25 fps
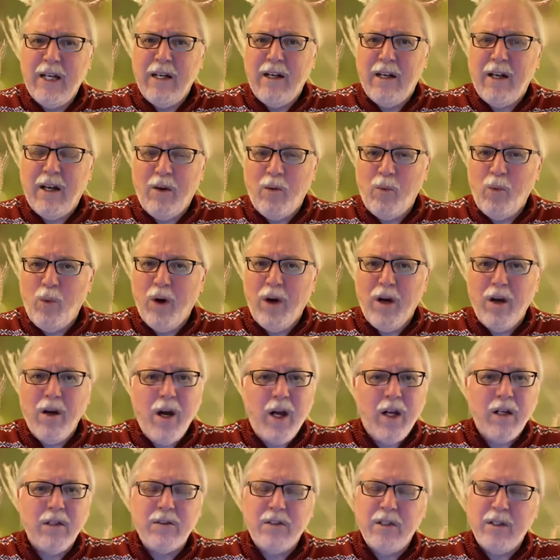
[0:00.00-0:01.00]
we're
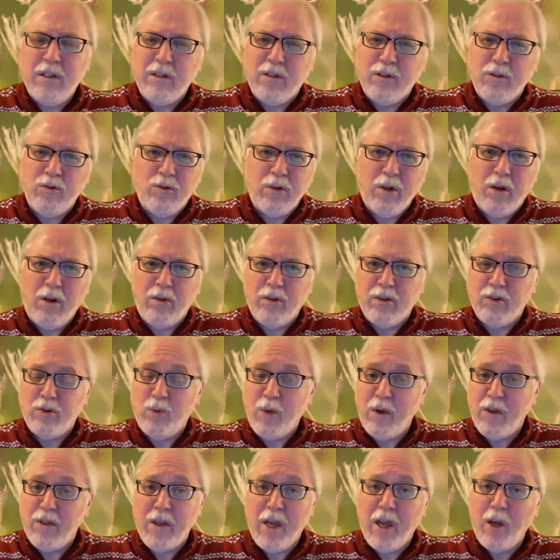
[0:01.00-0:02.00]
not as in control as
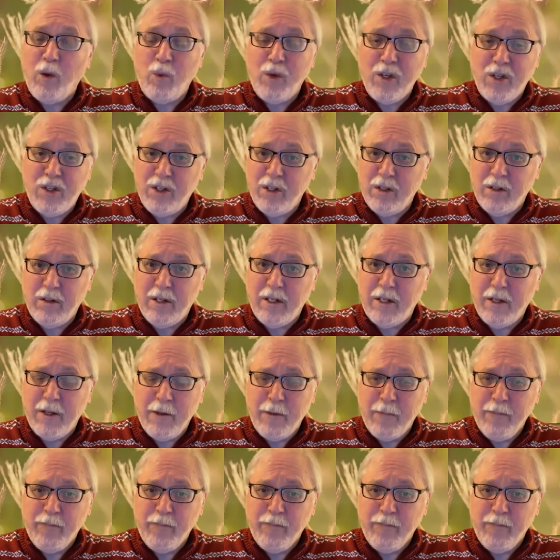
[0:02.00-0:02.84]
we think we should,